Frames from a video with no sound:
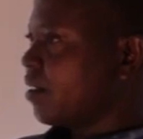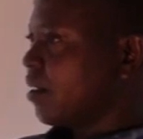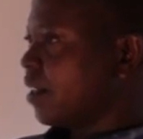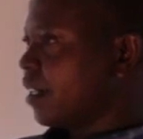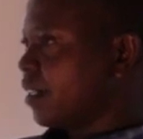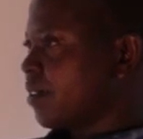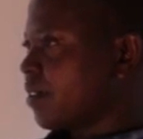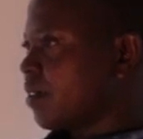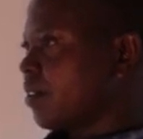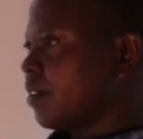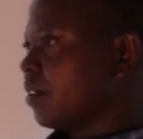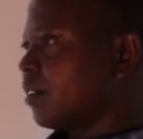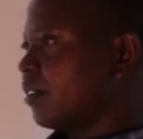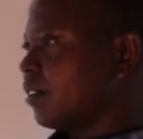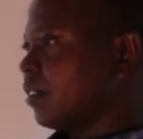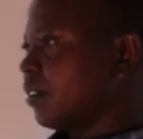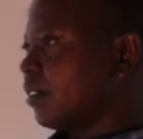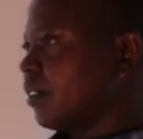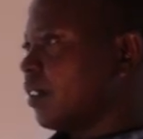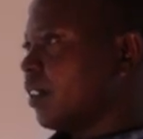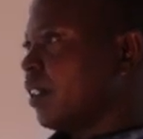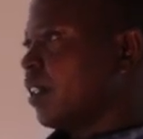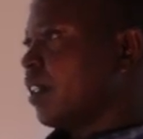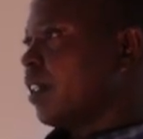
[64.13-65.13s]

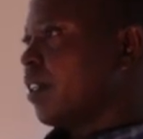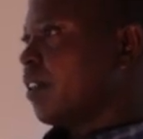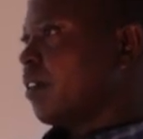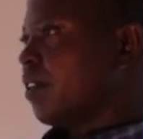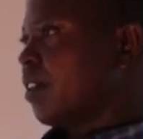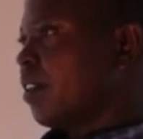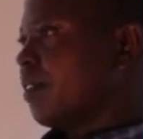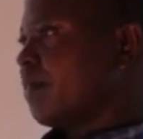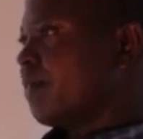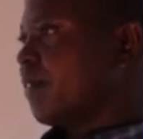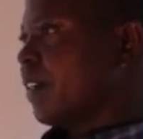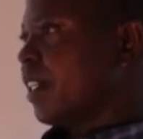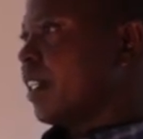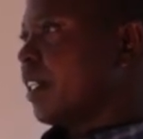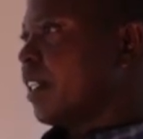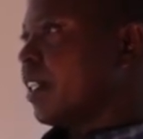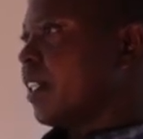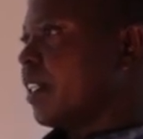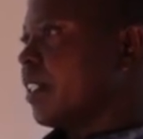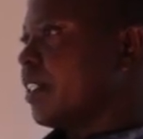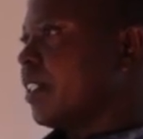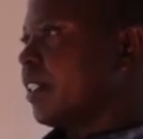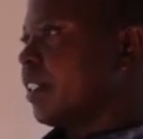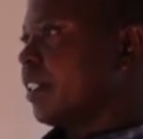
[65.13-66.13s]
lesson, you will find
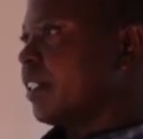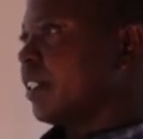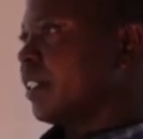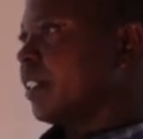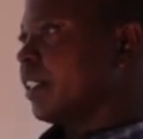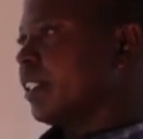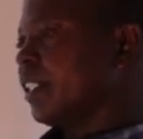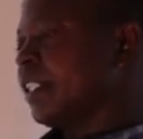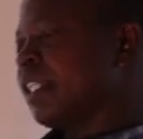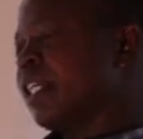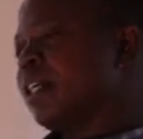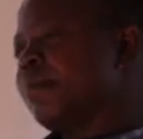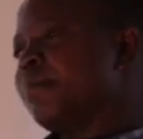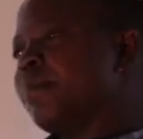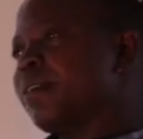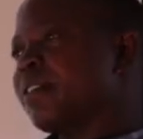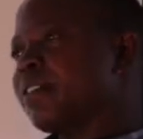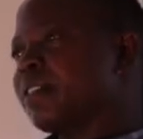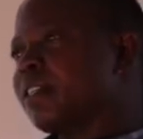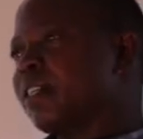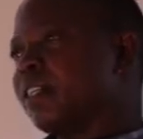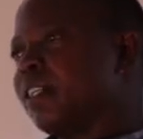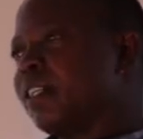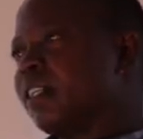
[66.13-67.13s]
that there are
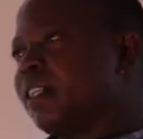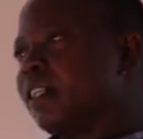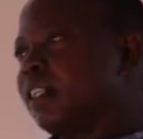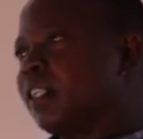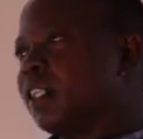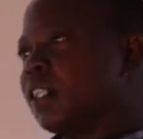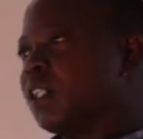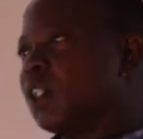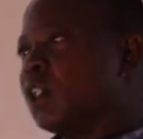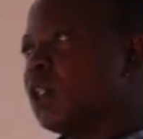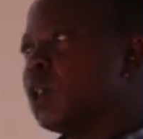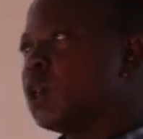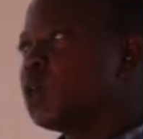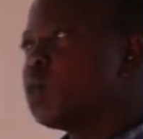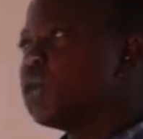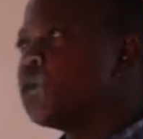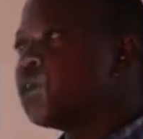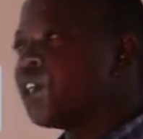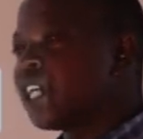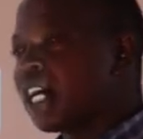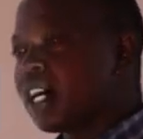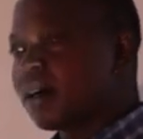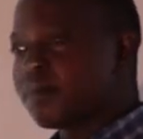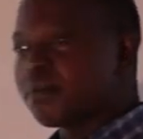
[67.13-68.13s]
basically two
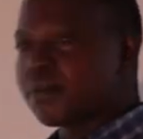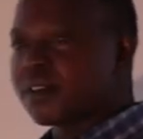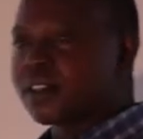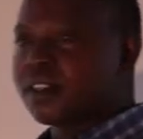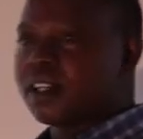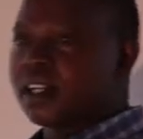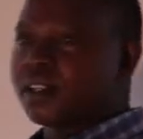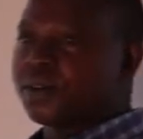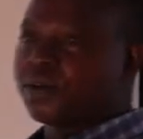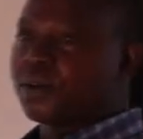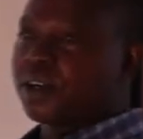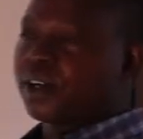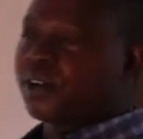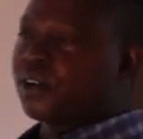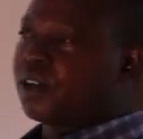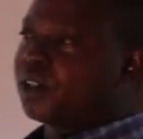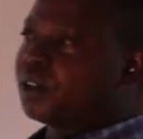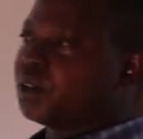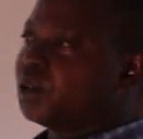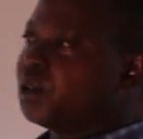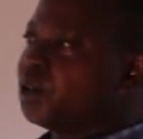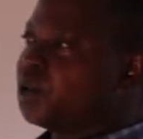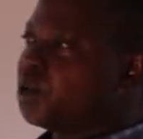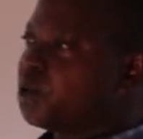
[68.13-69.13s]
terms that we are
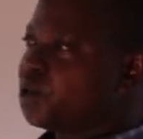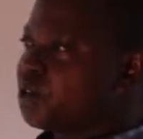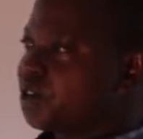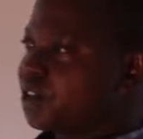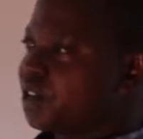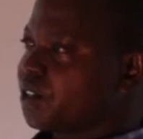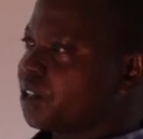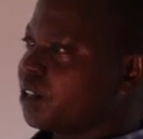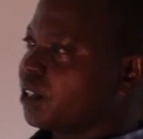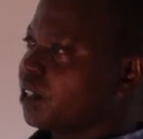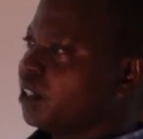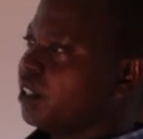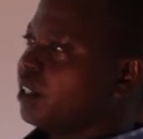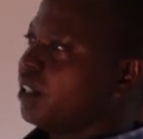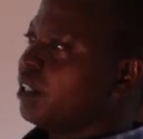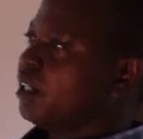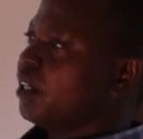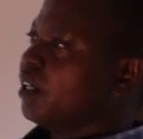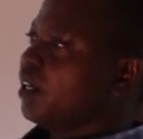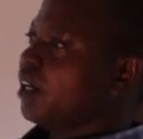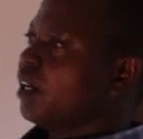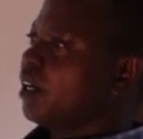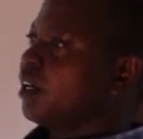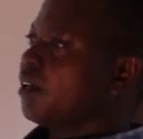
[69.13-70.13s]
going to use.
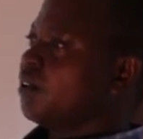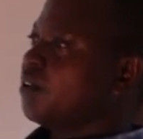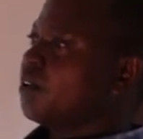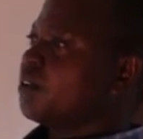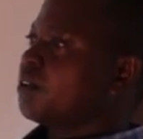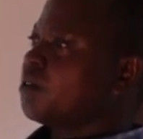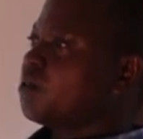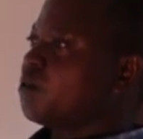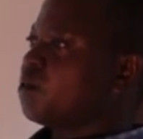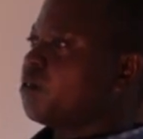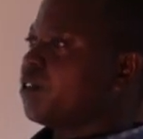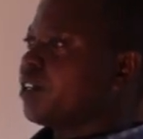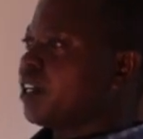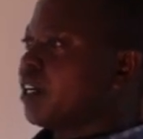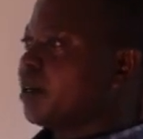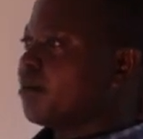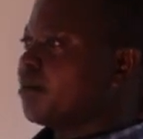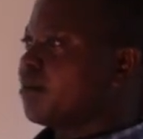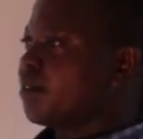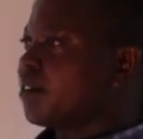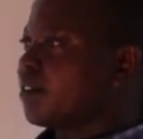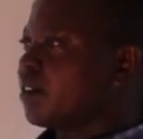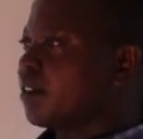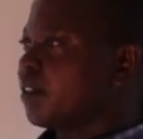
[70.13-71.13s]
And those two
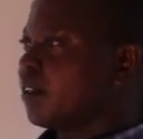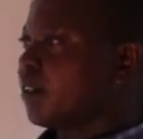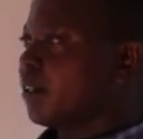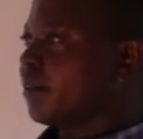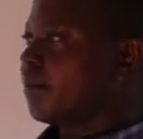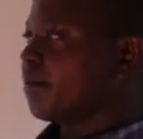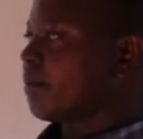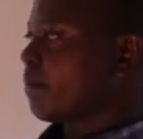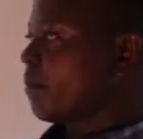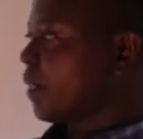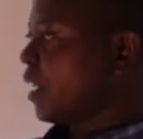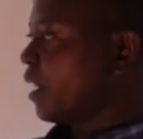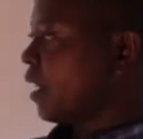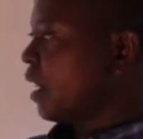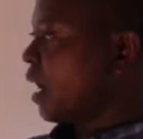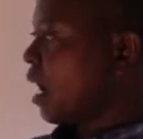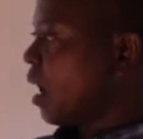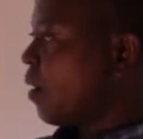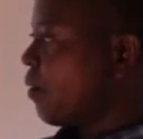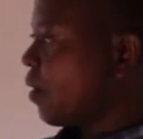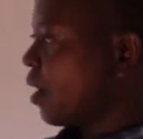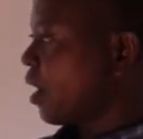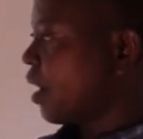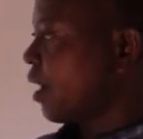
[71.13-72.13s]
terms in
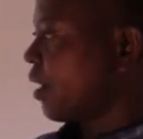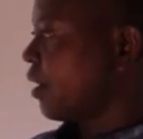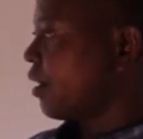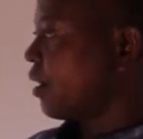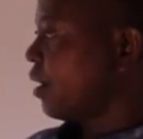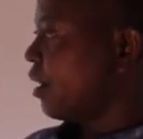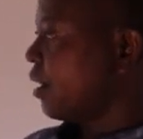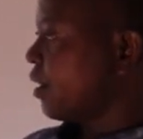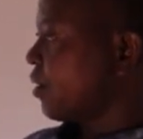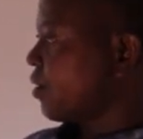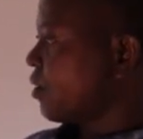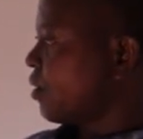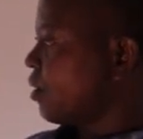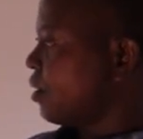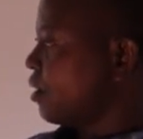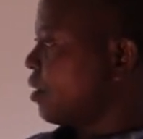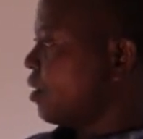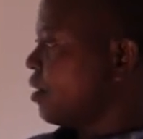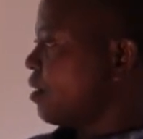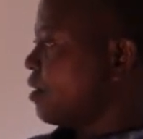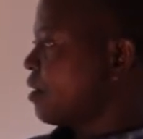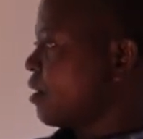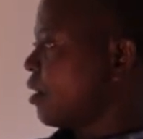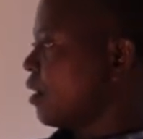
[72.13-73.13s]
our current lesson
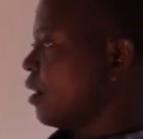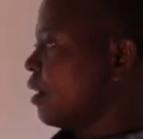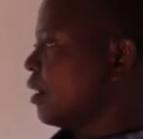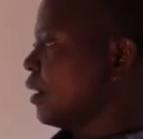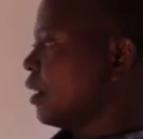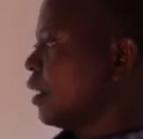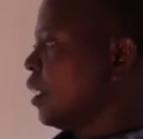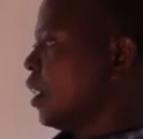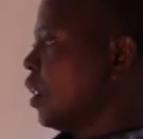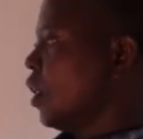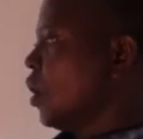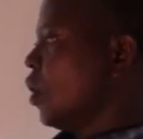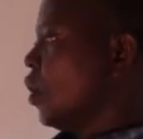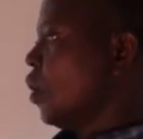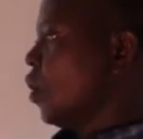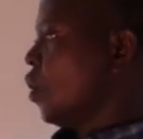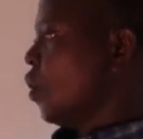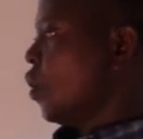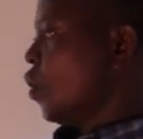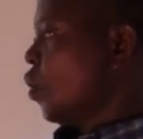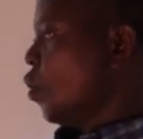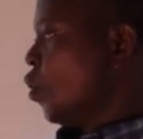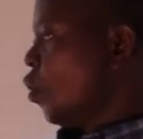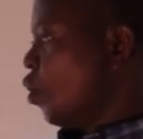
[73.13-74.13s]
is
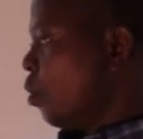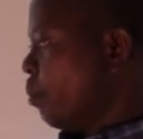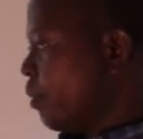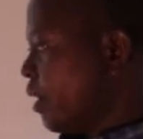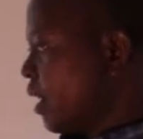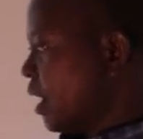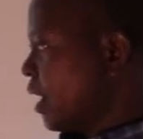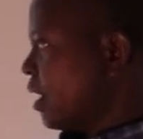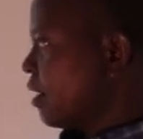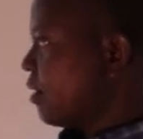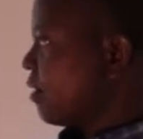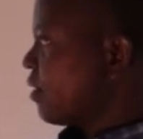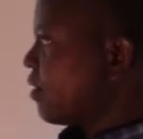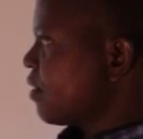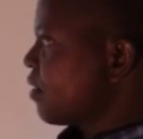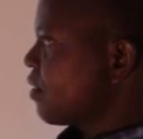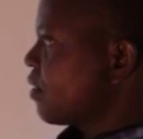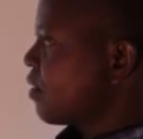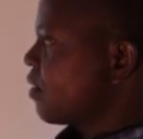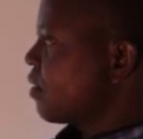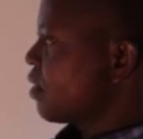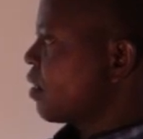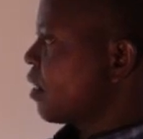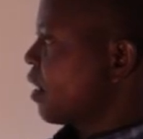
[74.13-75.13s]

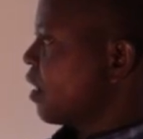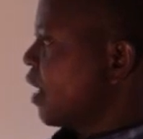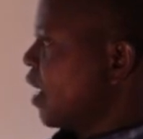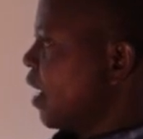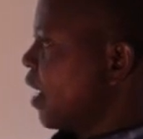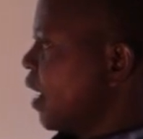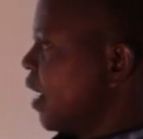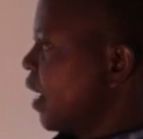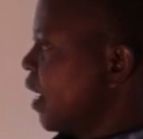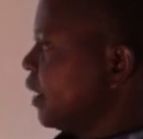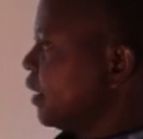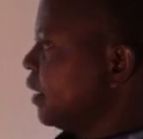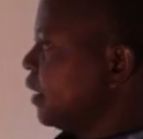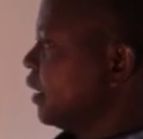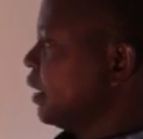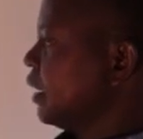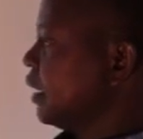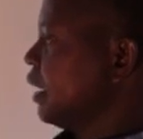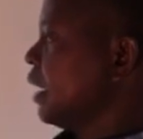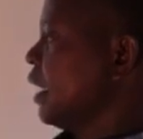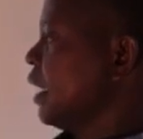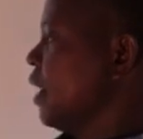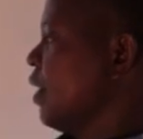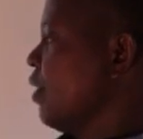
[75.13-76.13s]
luminance and
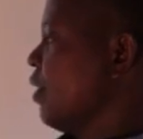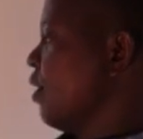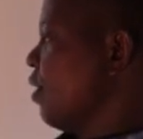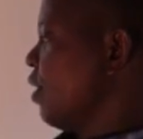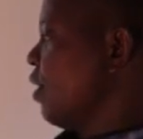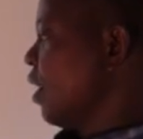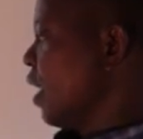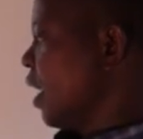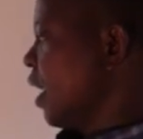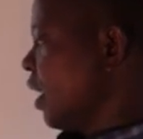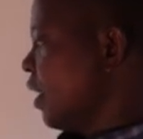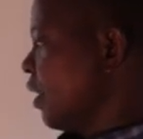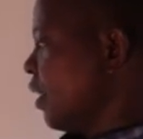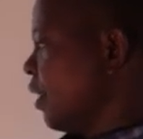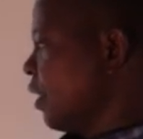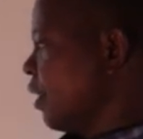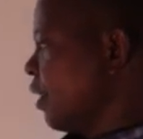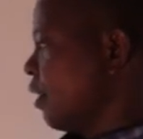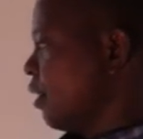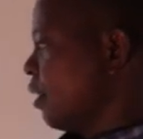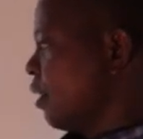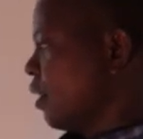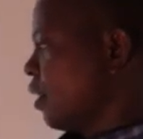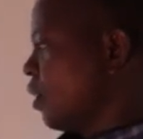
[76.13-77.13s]

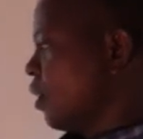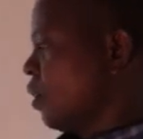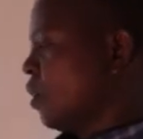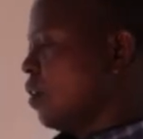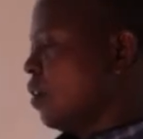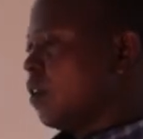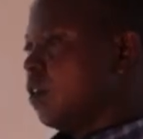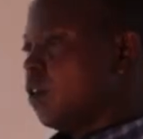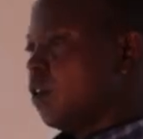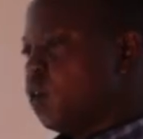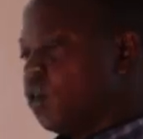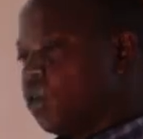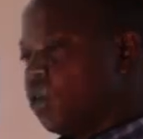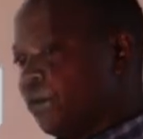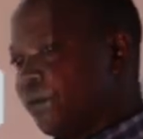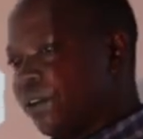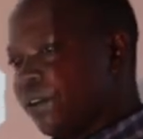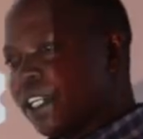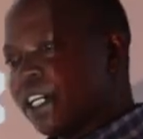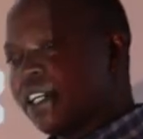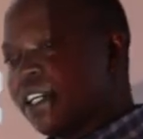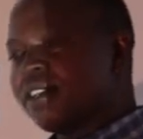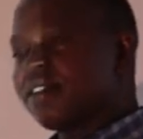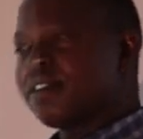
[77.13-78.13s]

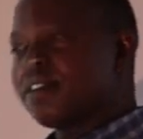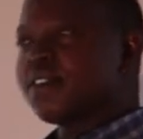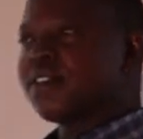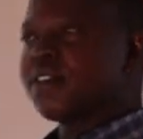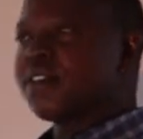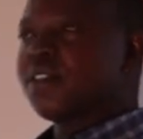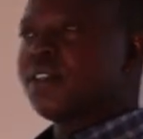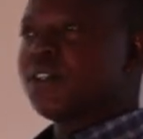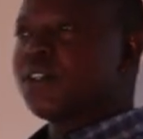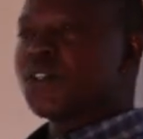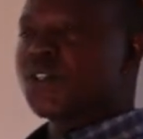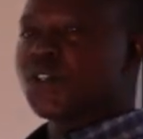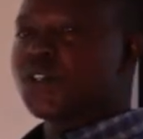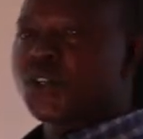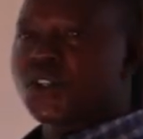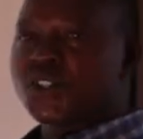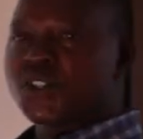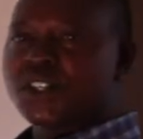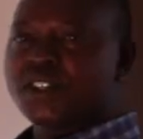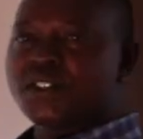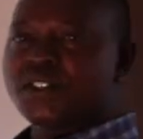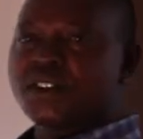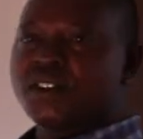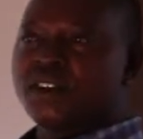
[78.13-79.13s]
non-luminance
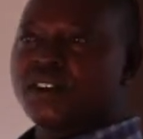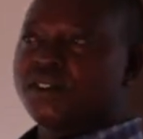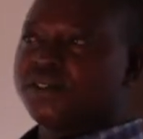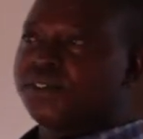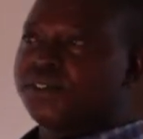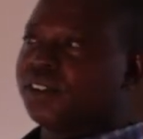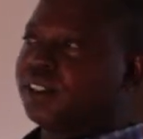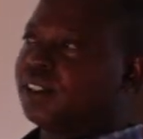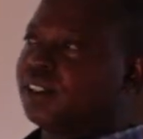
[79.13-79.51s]
sources of